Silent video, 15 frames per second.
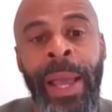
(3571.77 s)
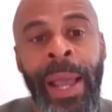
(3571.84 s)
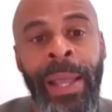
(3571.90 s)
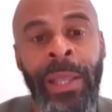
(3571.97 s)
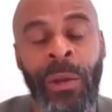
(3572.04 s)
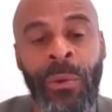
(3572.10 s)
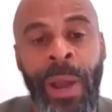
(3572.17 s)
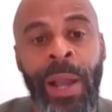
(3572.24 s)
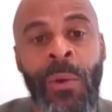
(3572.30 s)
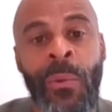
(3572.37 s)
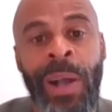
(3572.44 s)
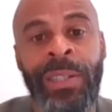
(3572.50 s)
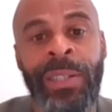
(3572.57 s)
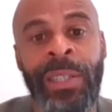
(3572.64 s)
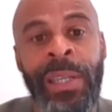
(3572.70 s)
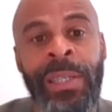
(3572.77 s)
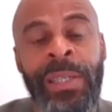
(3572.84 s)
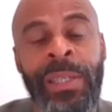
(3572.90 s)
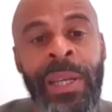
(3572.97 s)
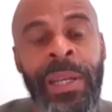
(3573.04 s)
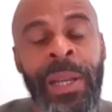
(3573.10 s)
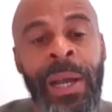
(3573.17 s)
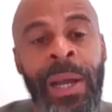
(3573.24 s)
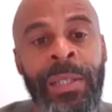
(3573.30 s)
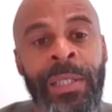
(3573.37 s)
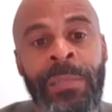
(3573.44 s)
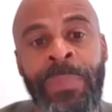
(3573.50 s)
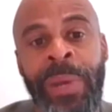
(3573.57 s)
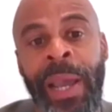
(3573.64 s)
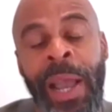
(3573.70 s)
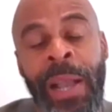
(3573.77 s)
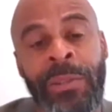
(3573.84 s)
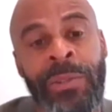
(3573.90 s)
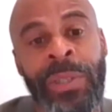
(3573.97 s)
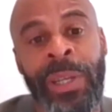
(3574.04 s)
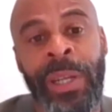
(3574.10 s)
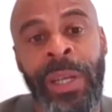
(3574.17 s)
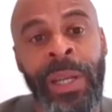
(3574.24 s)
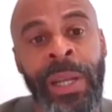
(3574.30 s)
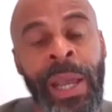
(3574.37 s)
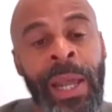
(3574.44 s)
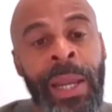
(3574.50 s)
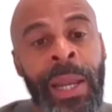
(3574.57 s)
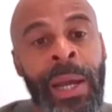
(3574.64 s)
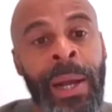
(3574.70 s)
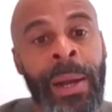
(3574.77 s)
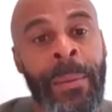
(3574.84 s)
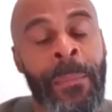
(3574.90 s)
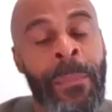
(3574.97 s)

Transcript: and the great questions and uh, just being interested in, in uh,